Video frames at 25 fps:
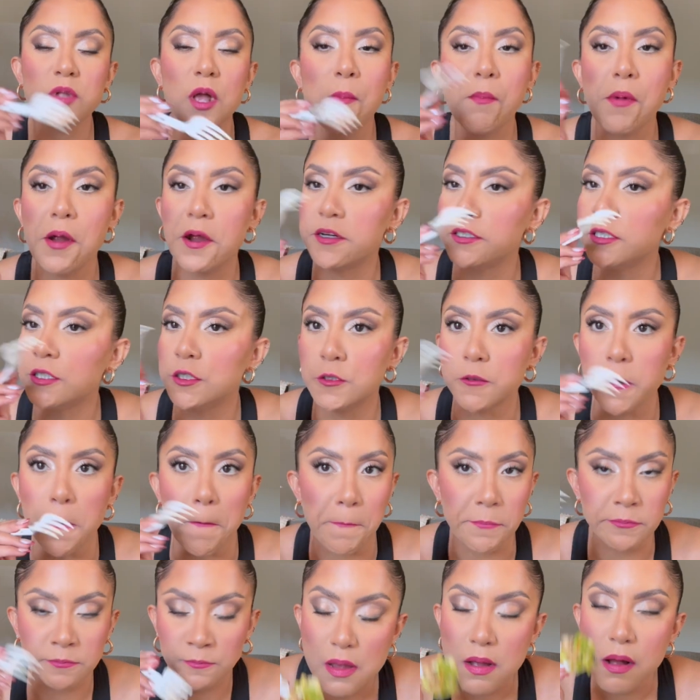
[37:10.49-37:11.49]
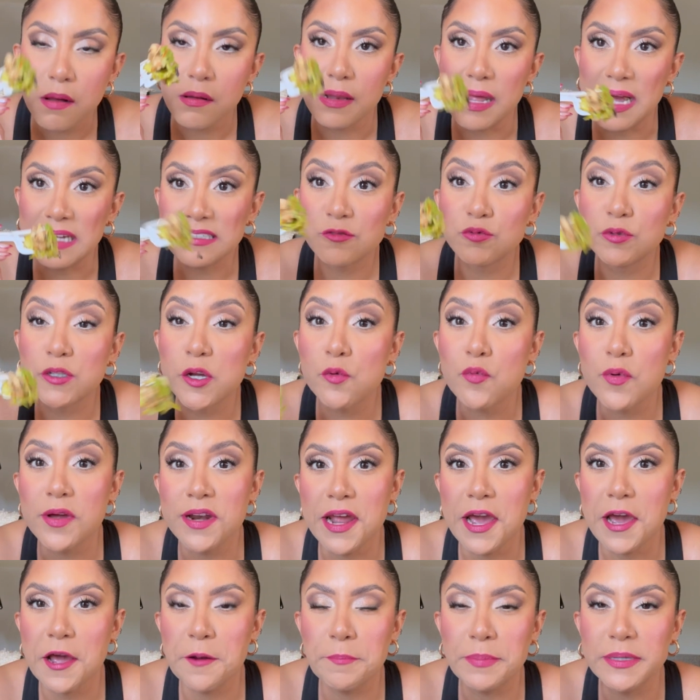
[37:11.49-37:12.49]
I'm like, mm, -mm. Last week when
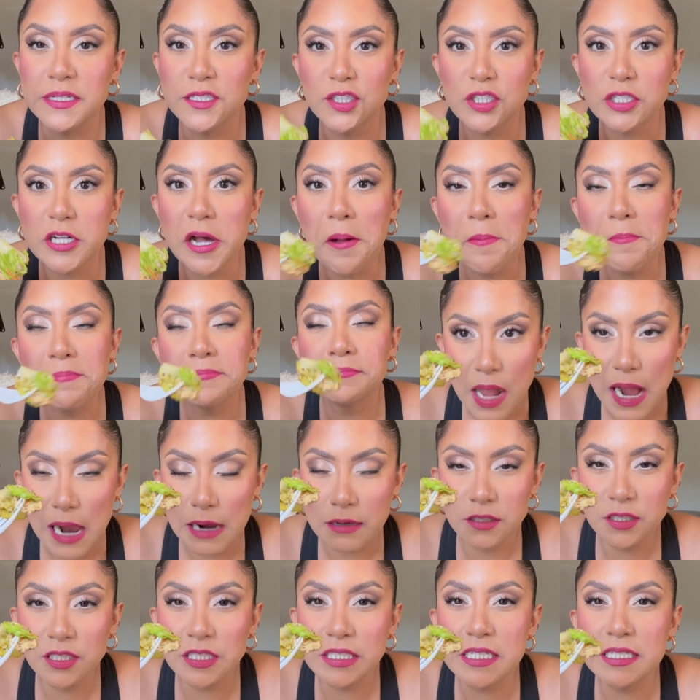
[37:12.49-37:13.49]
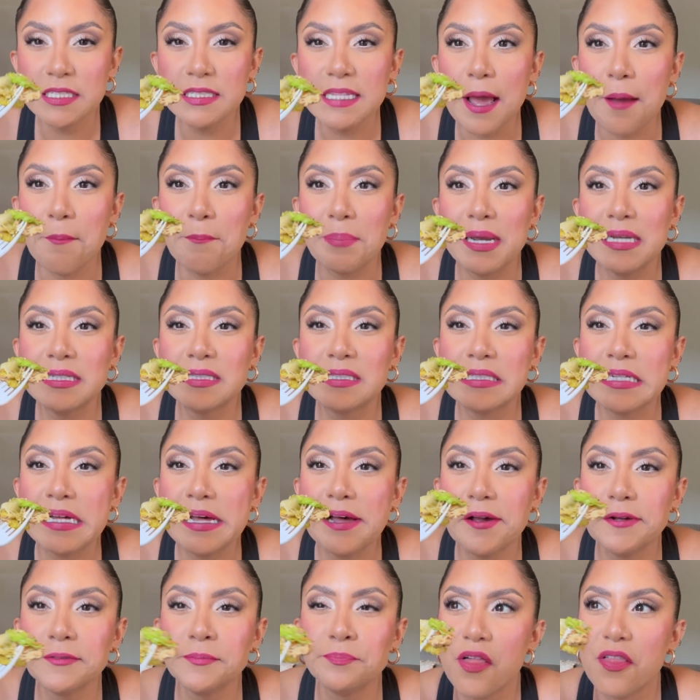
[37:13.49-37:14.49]
I had pizza, I was eating that
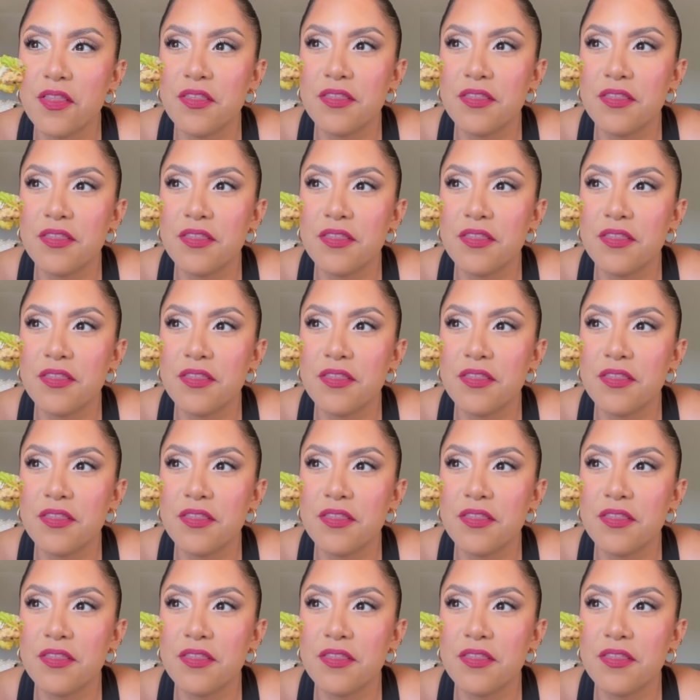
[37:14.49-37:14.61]
pizza.